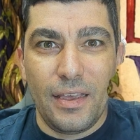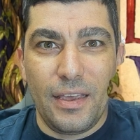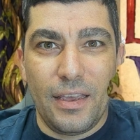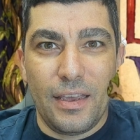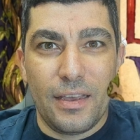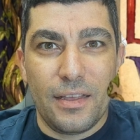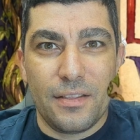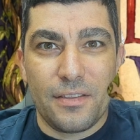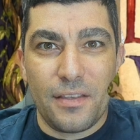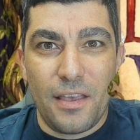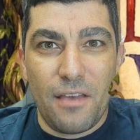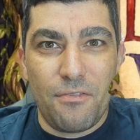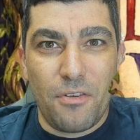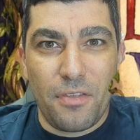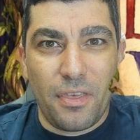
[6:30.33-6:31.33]
And
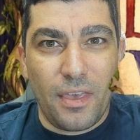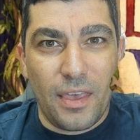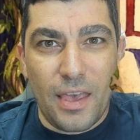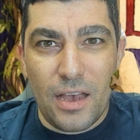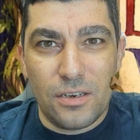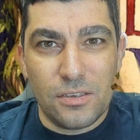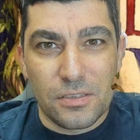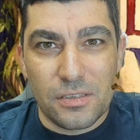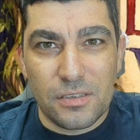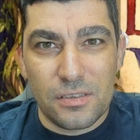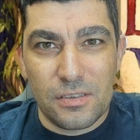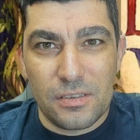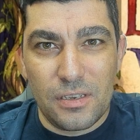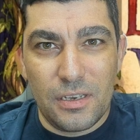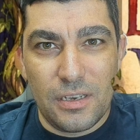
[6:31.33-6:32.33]
everything
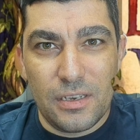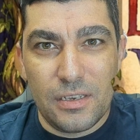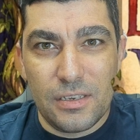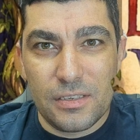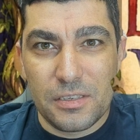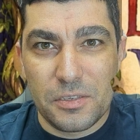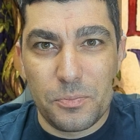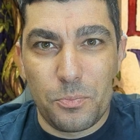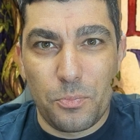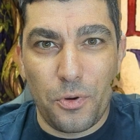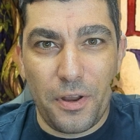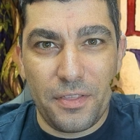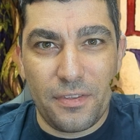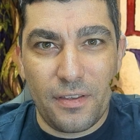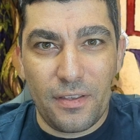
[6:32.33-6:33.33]
else is
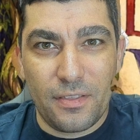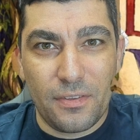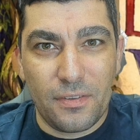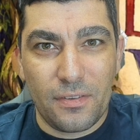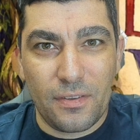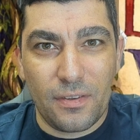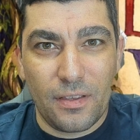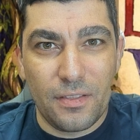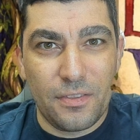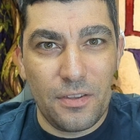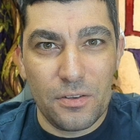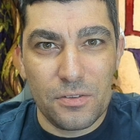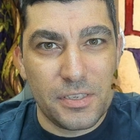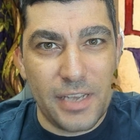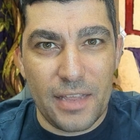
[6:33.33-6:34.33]
printed
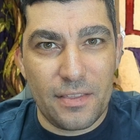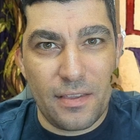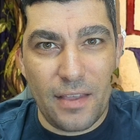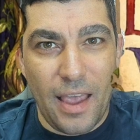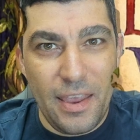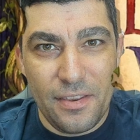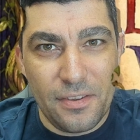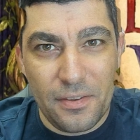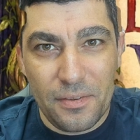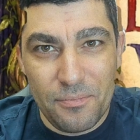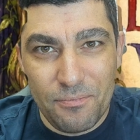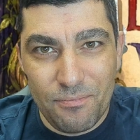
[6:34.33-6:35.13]
until set 8.